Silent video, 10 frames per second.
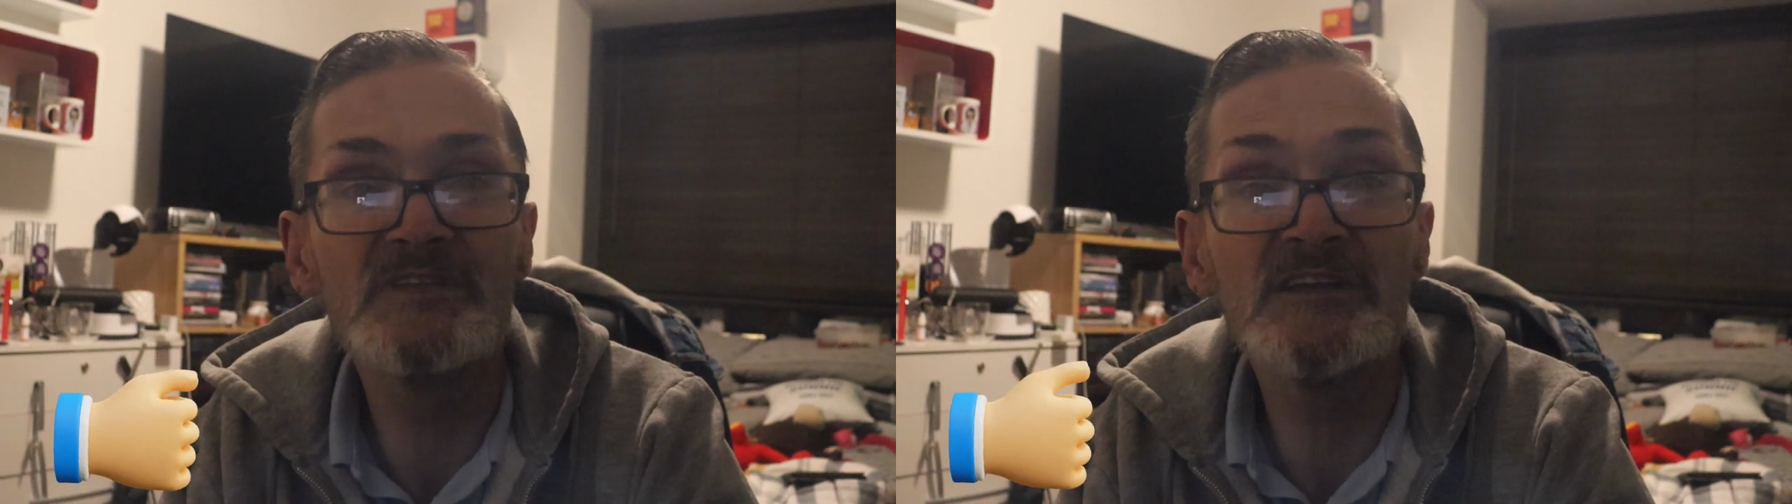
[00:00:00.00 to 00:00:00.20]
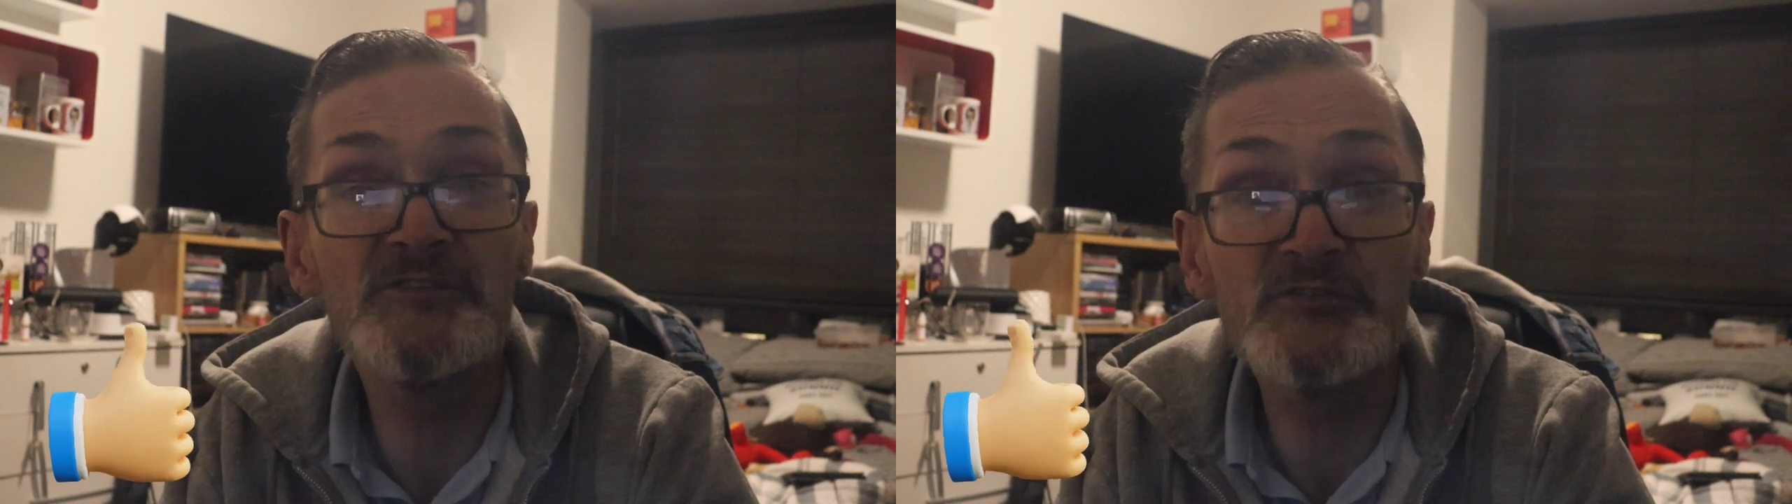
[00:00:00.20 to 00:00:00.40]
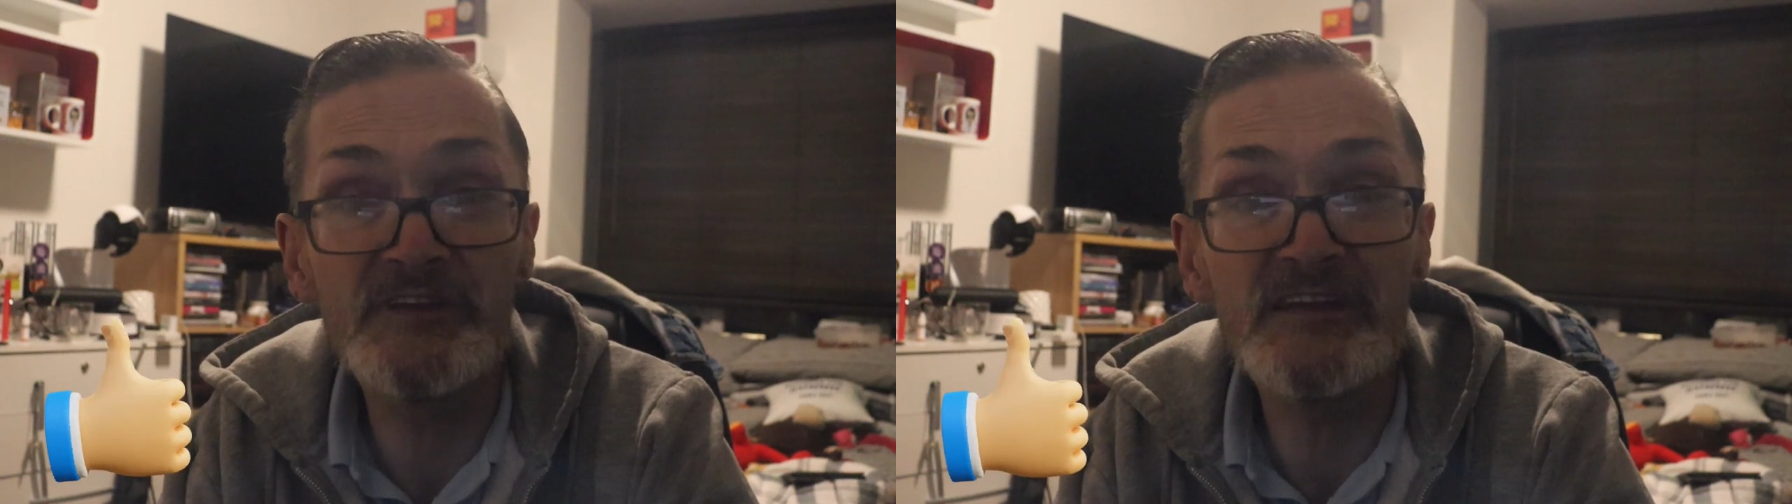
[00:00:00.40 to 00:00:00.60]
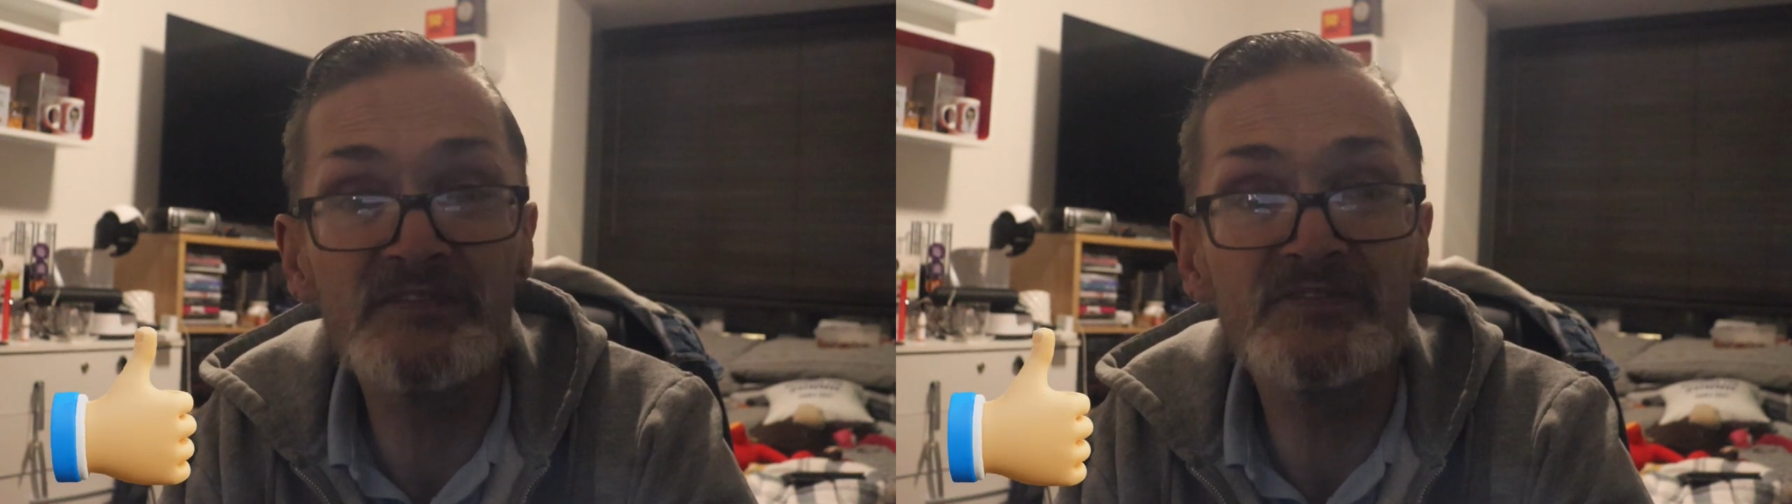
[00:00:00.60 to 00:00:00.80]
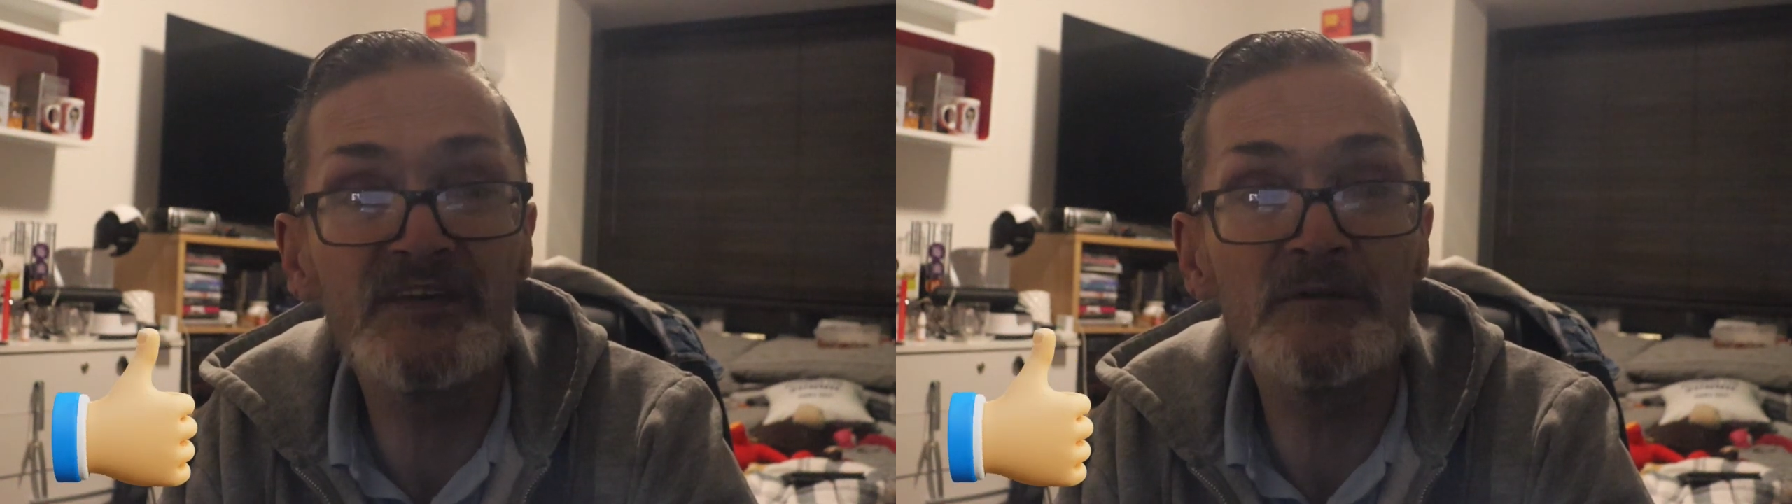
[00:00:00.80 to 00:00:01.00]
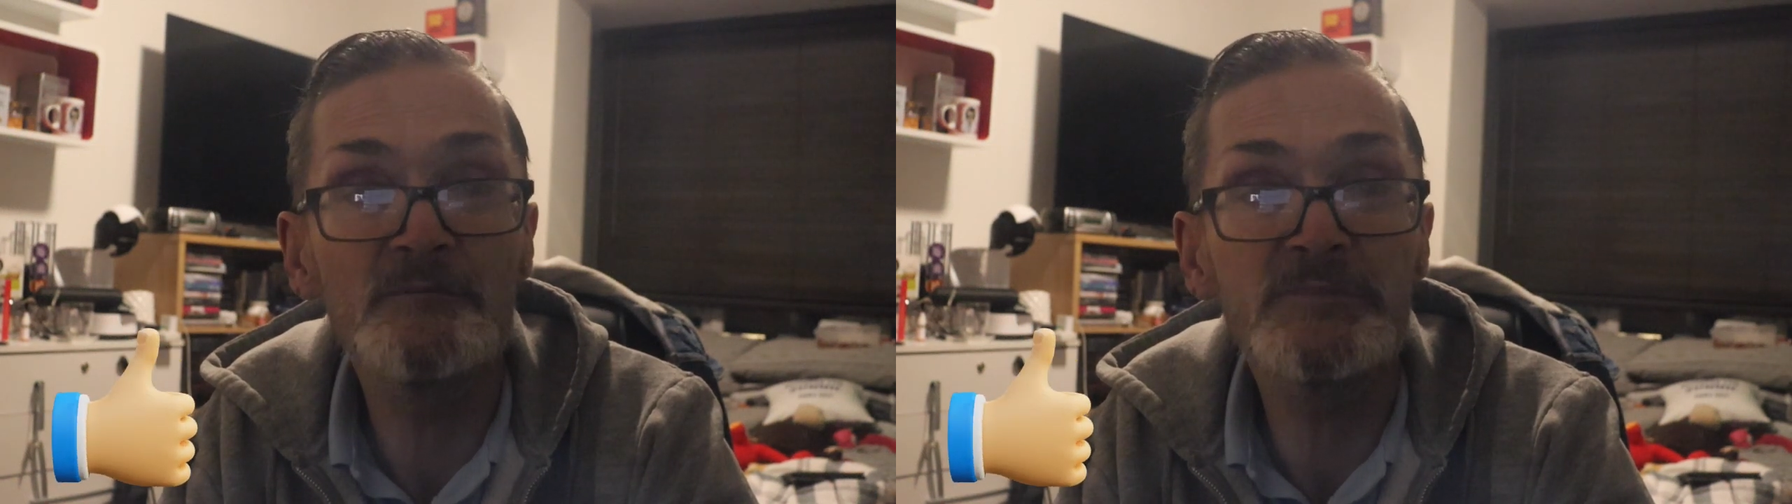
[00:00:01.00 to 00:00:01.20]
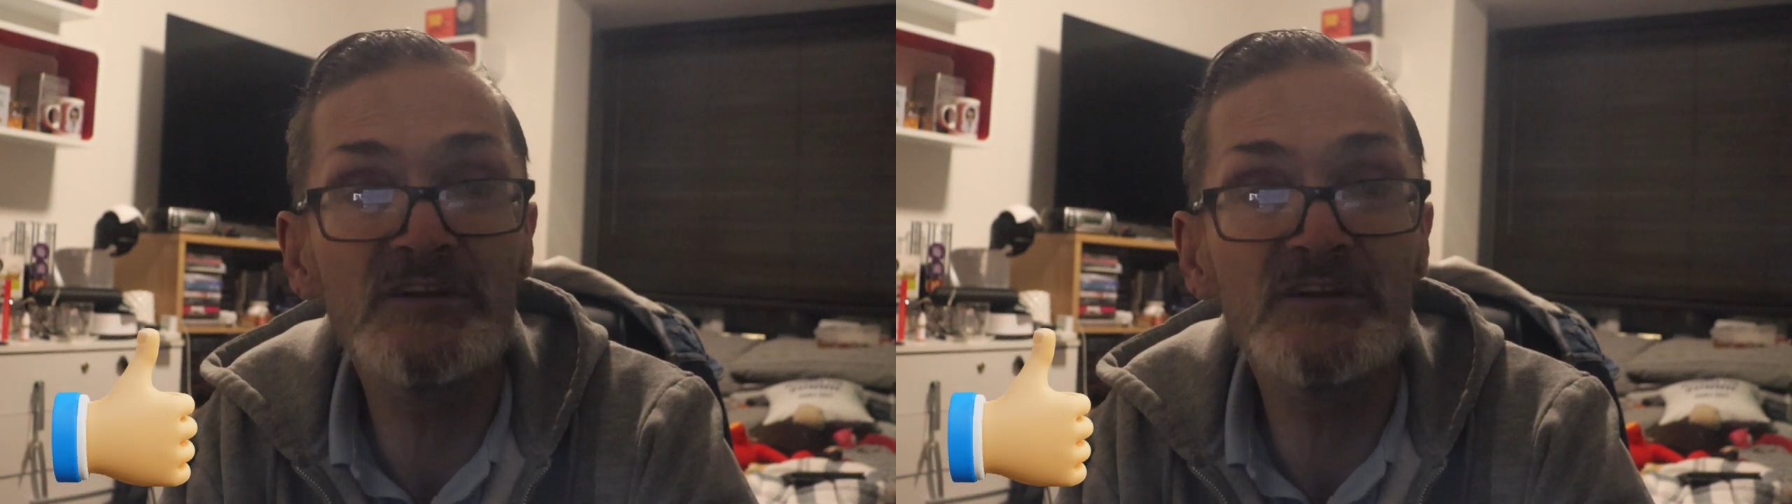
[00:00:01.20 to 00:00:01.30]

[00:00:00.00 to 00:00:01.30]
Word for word: If you did, then